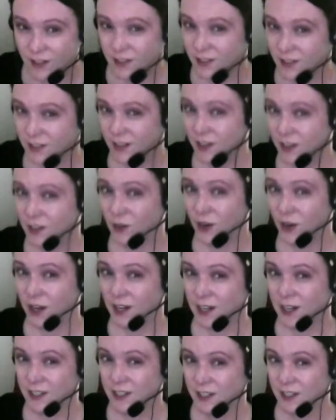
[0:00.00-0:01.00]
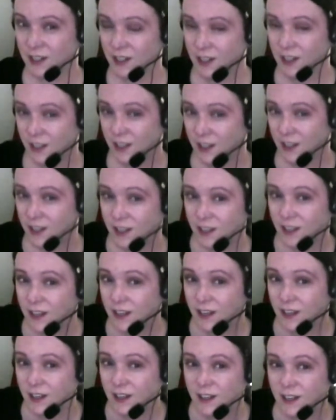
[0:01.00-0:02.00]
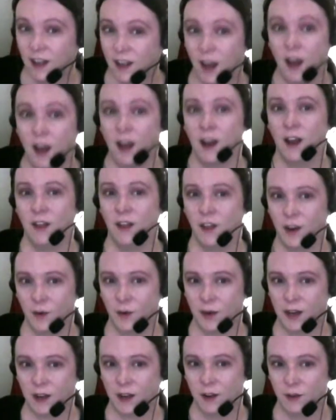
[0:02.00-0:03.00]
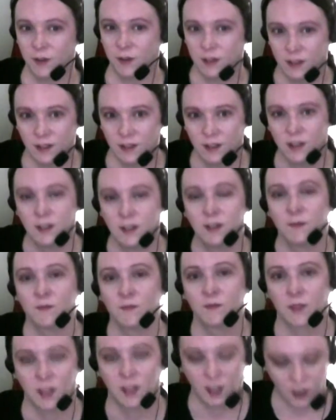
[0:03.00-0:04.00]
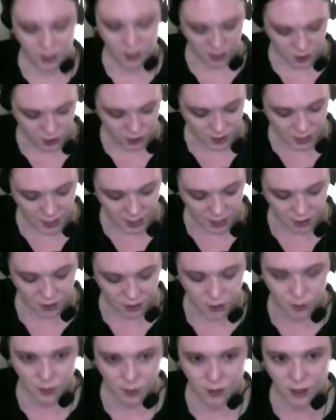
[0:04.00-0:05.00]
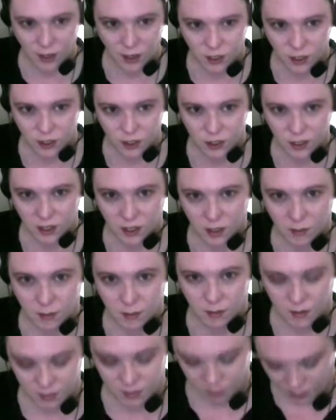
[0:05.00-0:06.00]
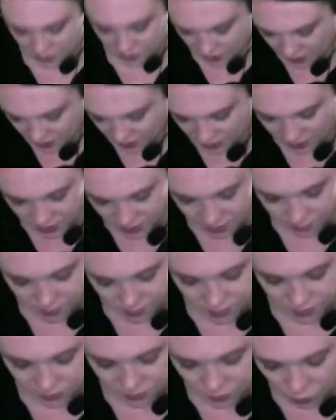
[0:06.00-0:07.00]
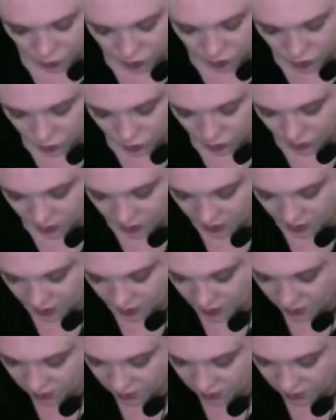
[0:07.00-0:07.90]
Not quite. Ah, there we go. You can hear the relationship, but in the 4 chord there.